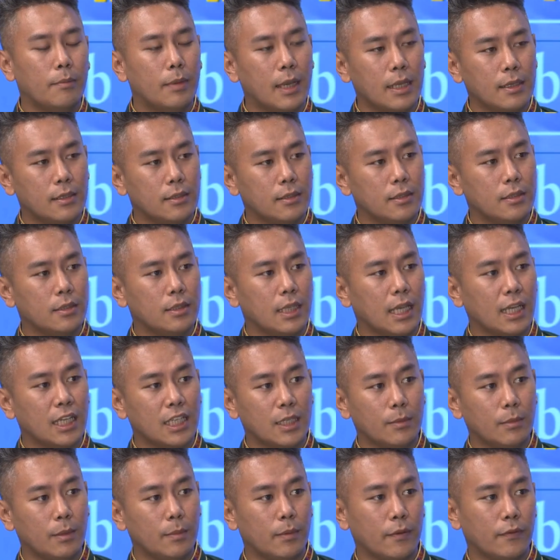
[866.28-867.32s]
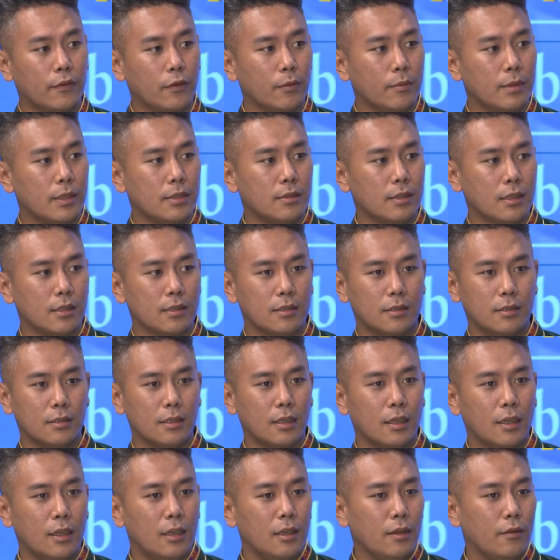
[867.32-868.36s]
bachelor's academic performance is
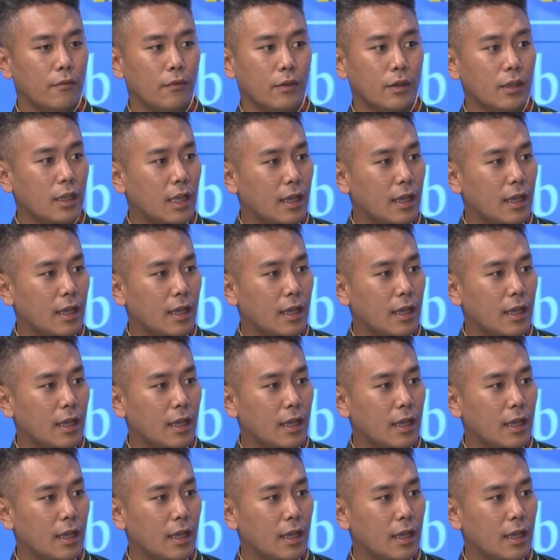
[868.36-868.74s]
very